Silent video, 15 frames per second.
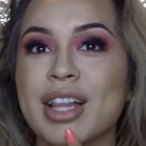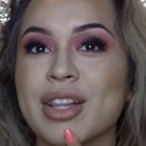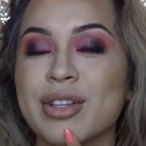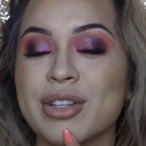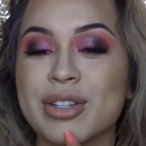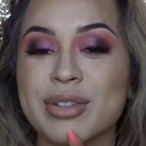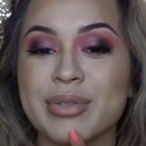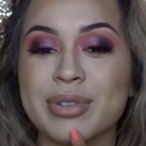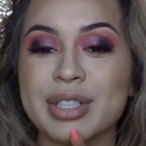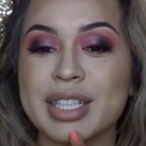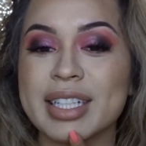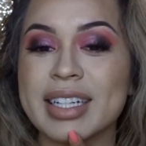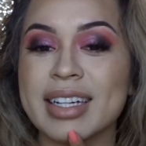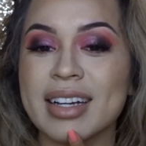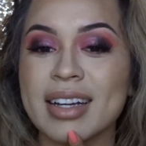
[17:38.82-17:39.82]
Look
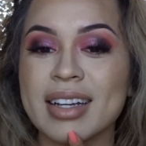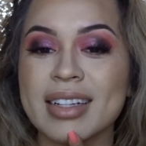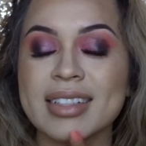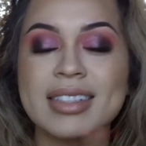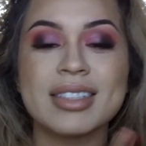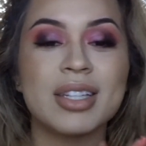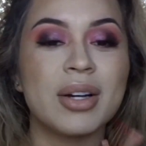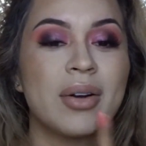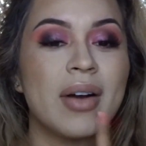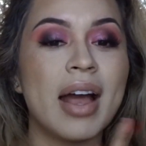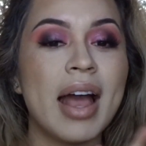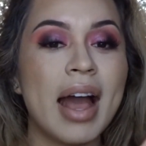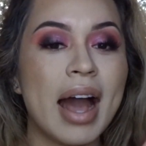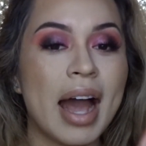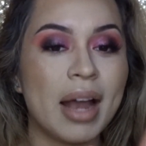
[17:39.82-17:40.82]
really nice. So
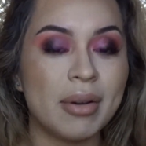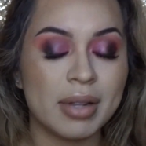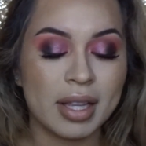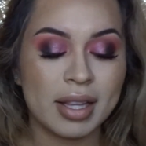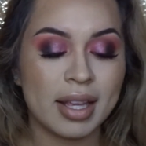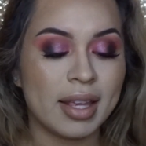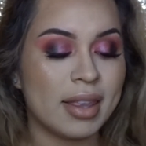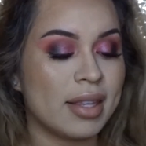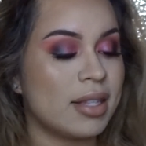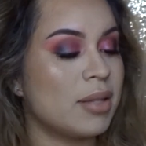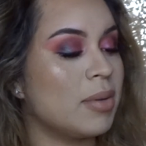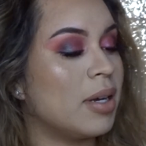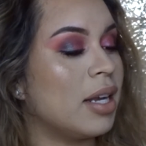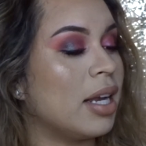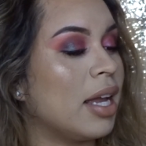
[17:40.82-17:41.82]
I really like this
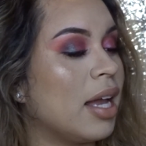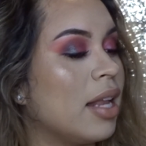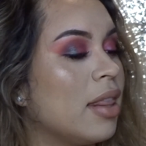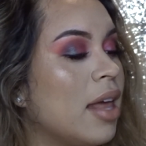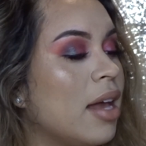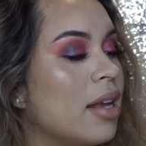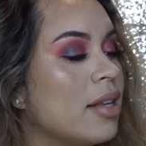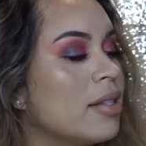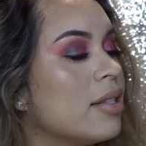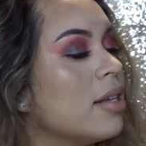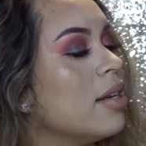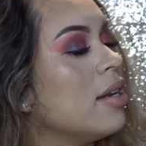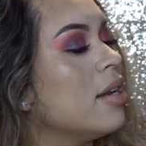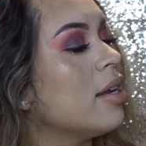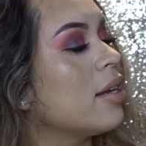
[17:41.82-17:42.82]
one. Again, that is the
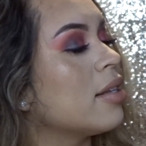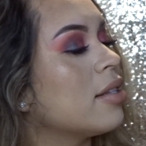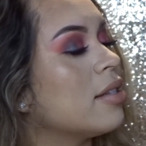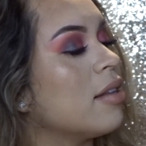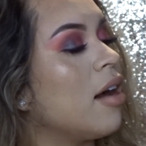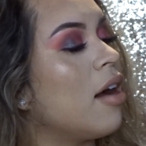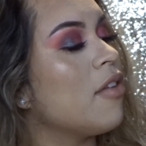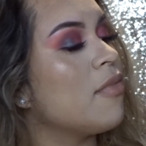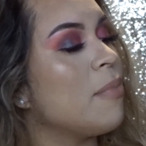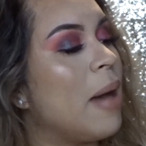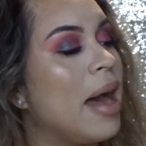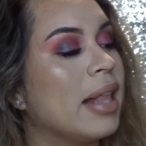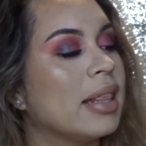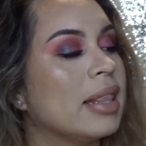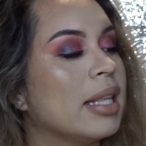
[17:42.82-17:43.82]
NYX Soft
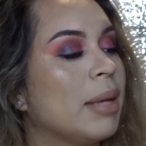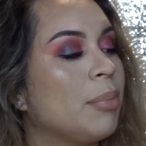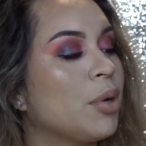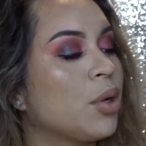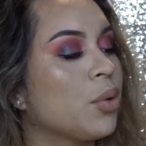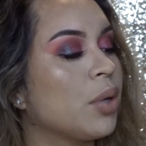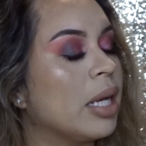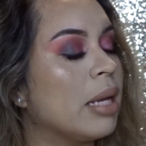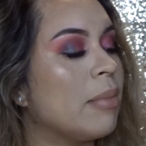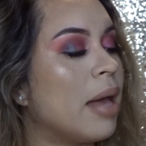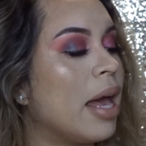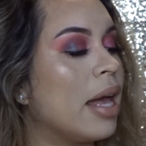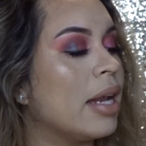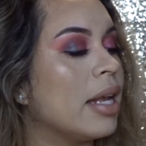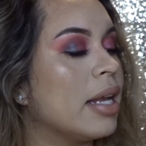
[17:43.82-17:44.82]
Matte Lip Cream,
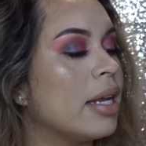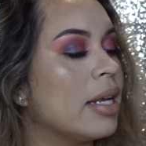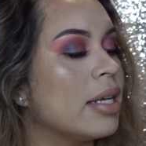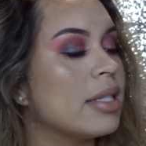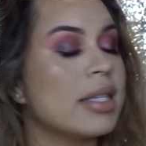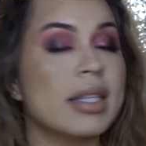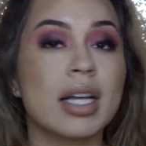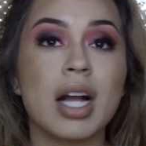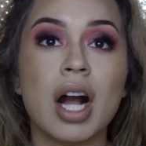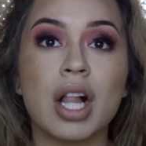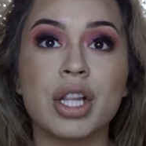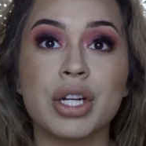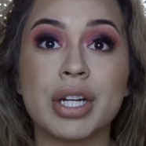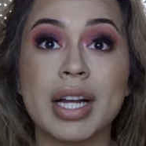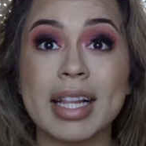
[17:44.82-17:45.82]
and it is in the
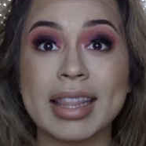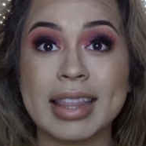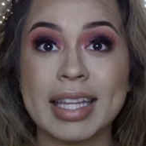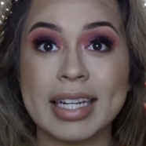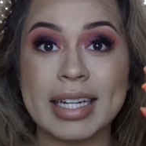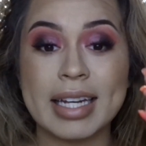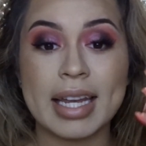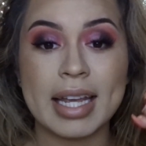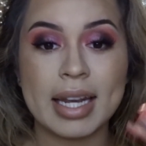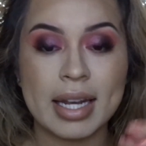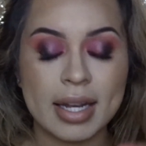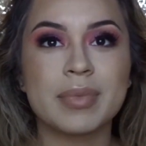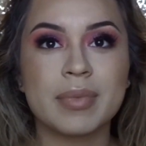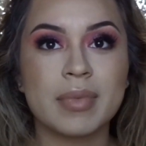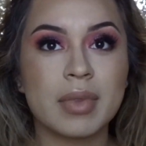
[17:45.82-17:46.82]
color
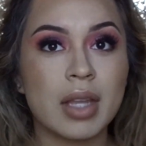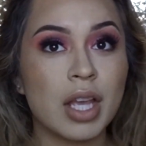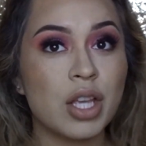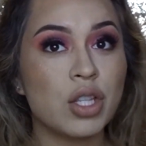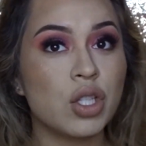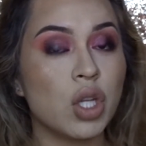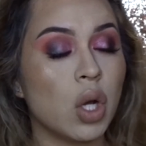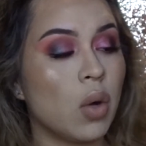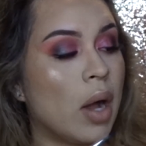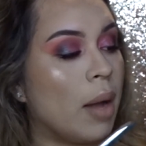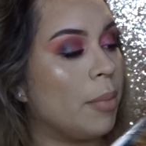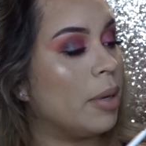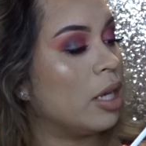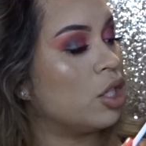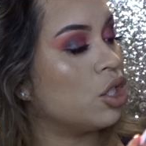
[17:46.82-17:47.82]
London. So I'm
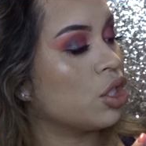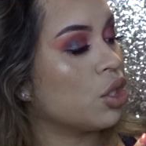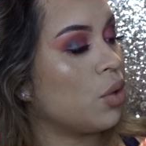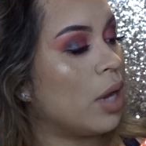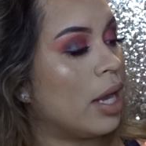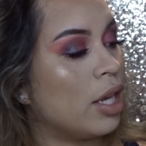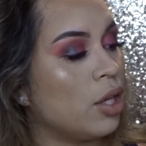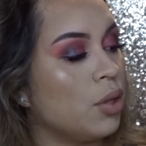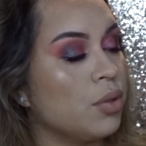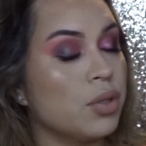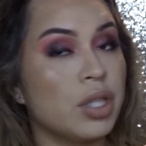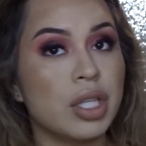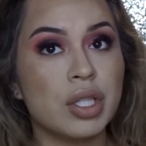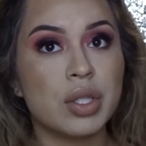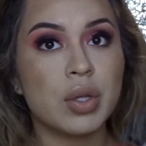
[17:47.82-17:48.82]
gonna just go ahead and use
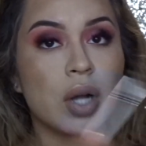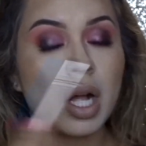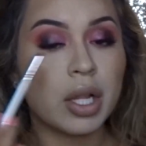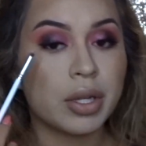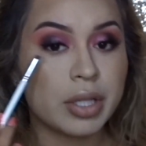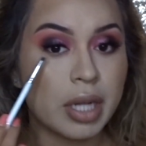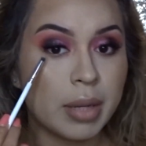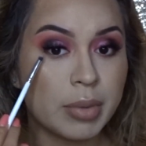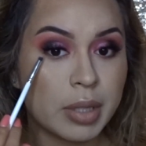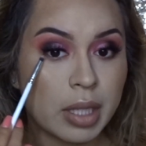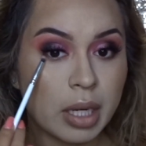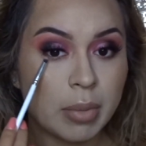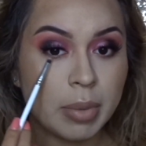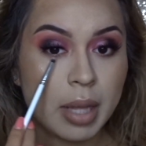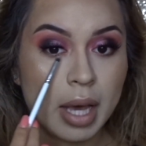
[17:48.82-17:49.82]
these two colors, and I'm just
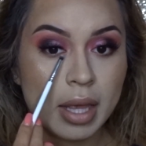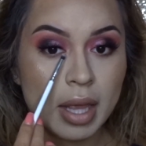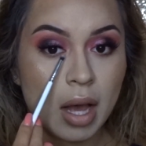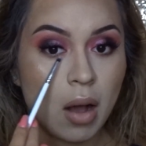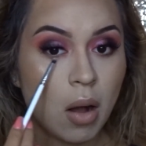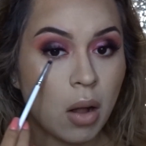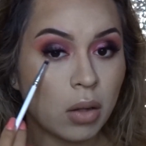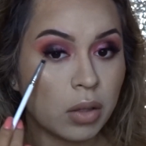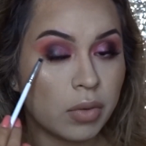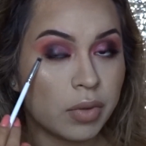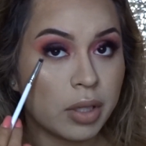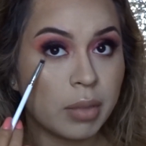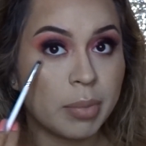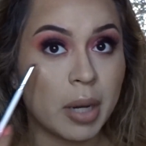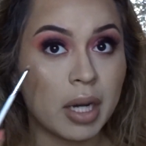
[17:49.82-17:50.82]
gonna apply that all
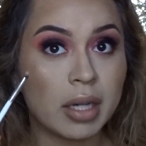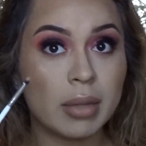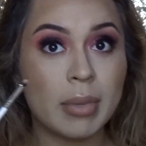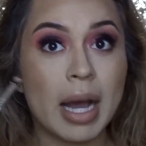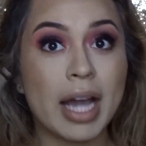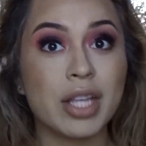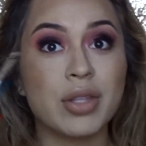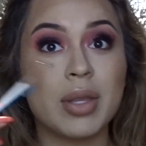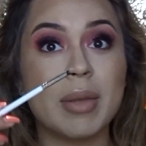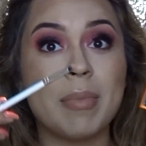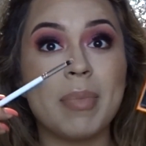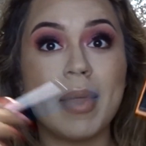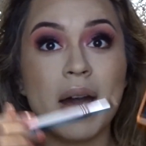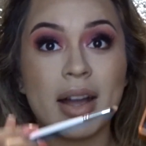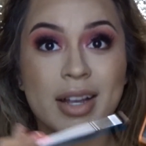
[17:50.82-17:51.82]
over the bottom. I'm
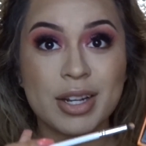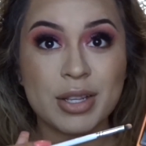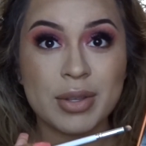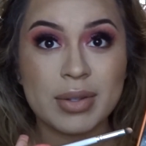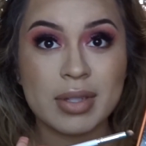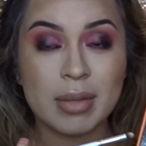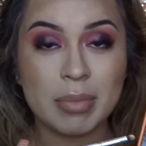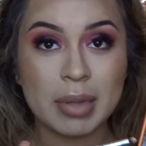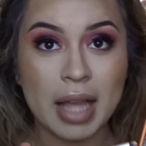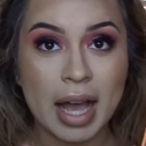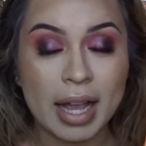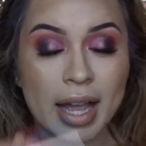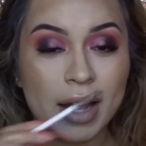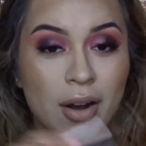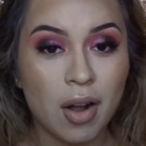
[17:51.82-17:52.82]
not gonna use the
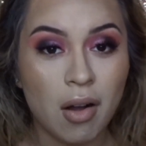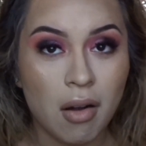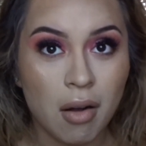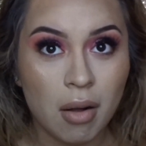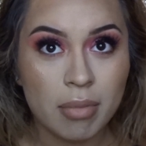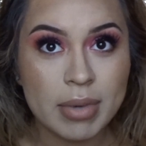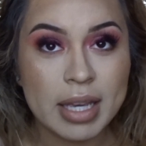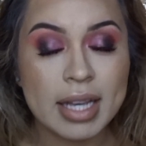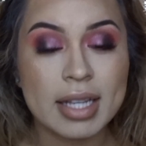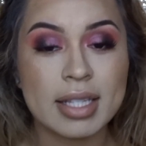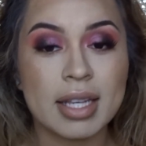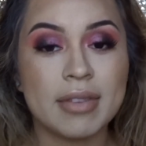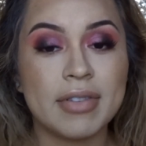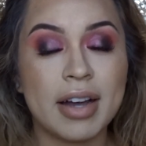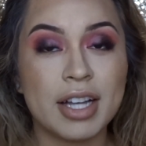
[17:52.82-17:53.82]
black at all, because
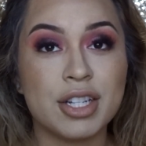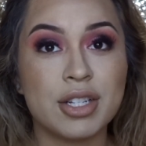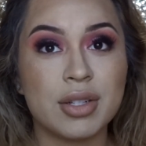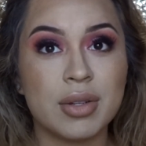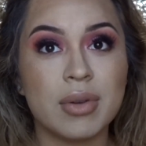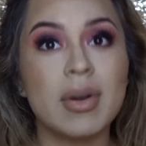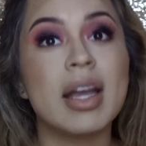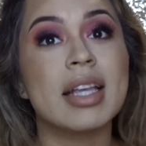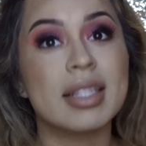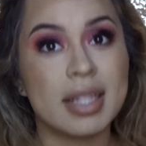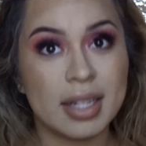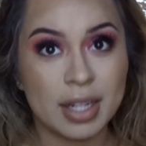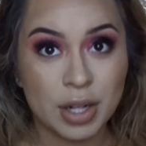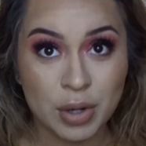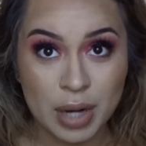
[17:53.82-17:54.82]
if I do, it's
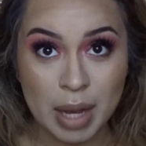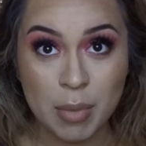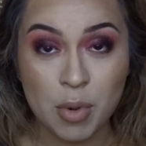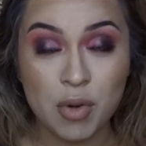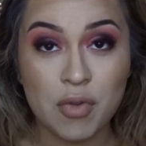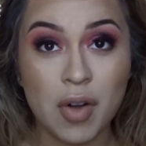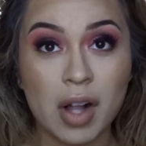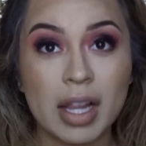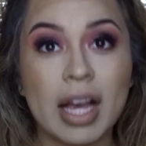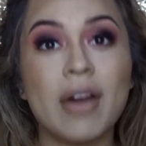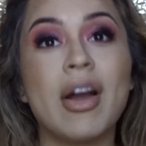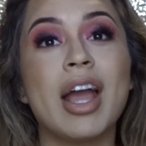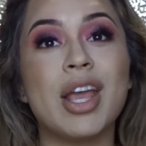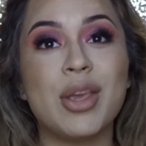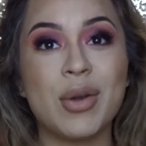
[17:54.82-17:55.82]
gonna create more
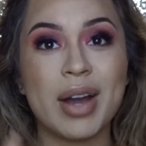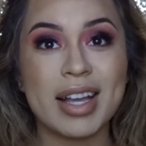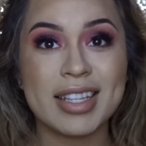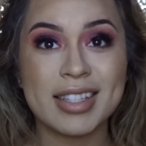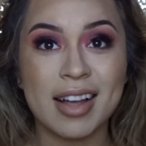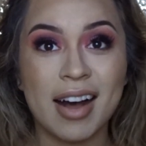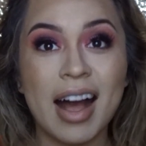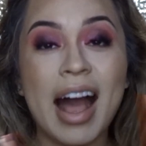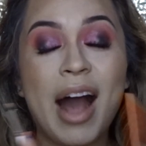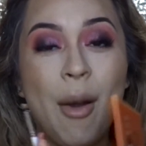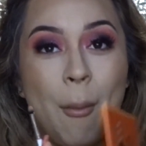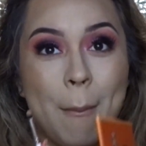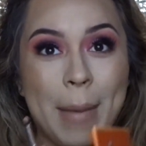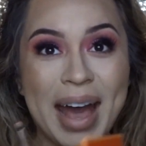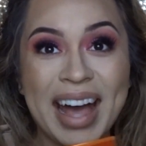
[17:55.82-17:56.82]
fallout, and you guys saw
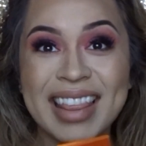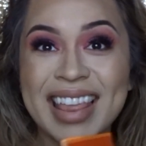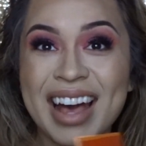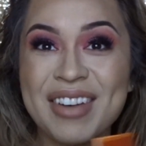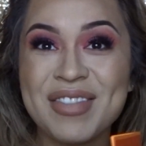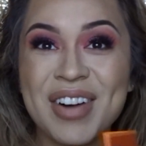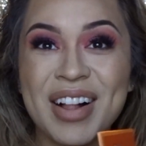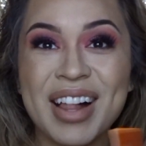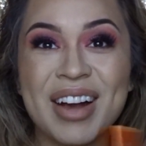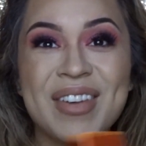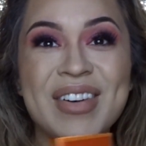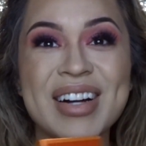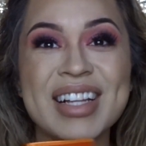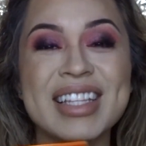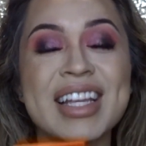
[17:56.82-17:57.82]
how bad that fallout
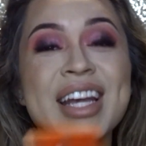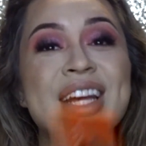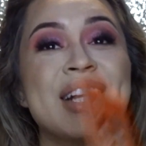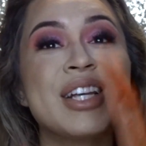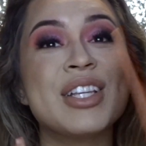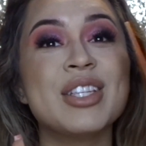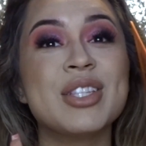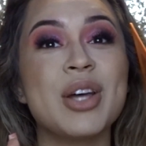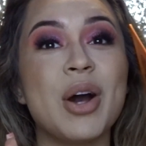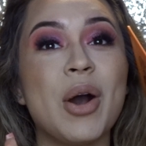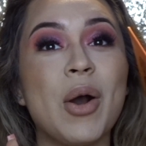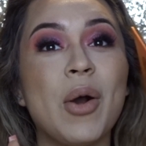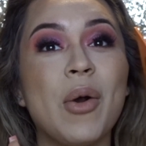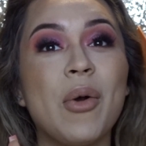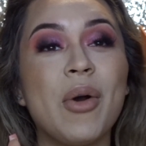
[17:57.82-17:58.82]
was.
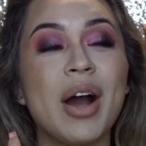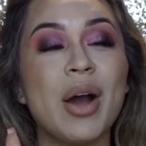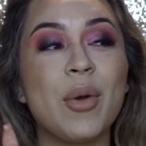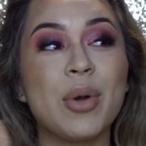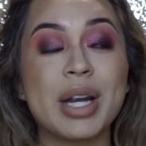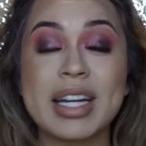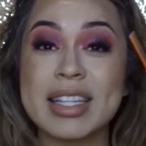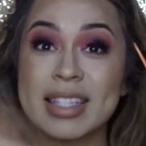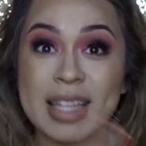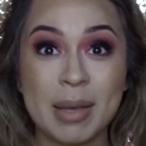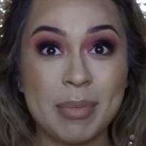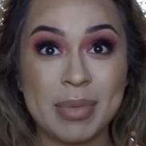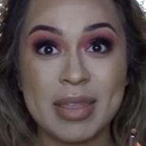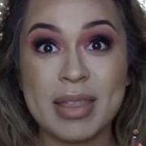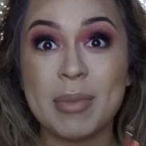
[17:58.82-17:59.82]
So we're gonna
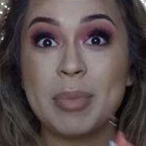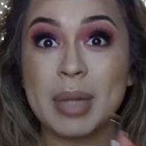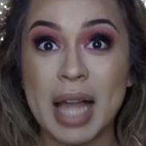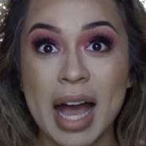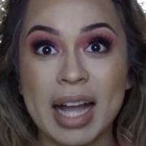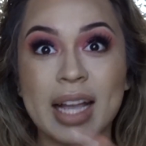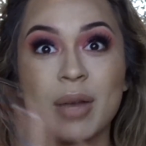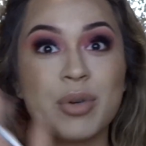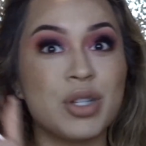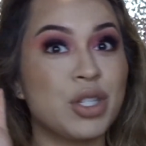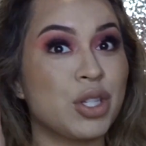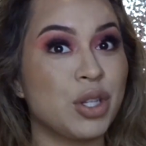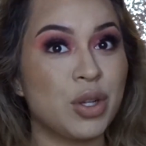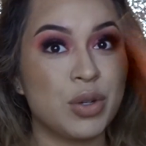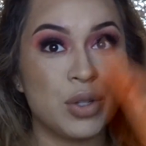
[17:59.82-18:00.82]
skip the black, and we're
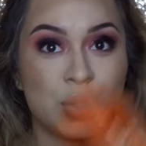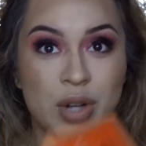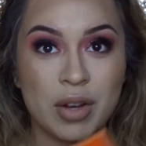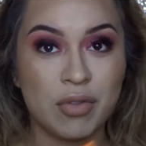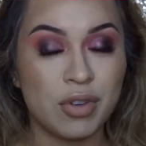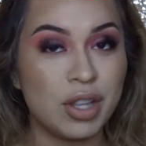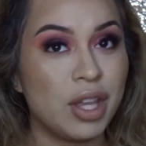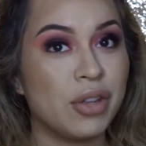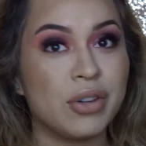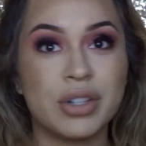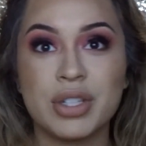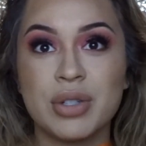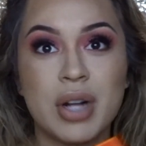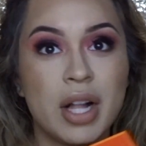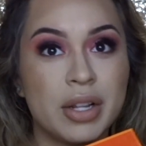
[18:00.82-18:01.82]
just gonna go straight for the other
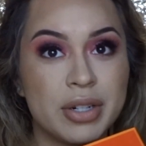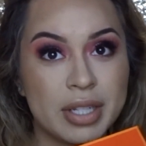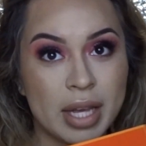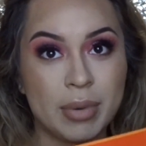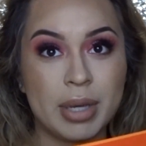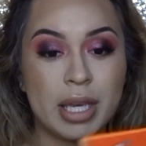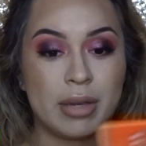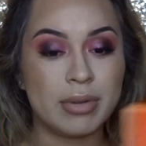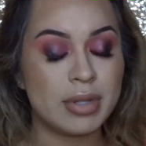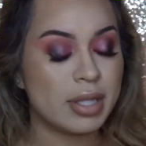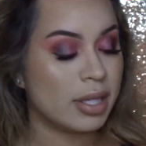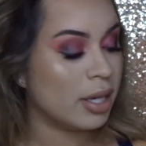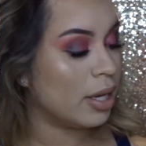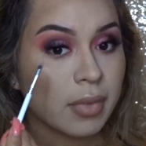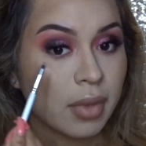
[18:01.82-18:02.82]
two colors that we
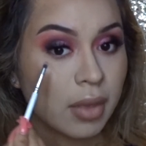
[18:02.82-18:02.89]
used.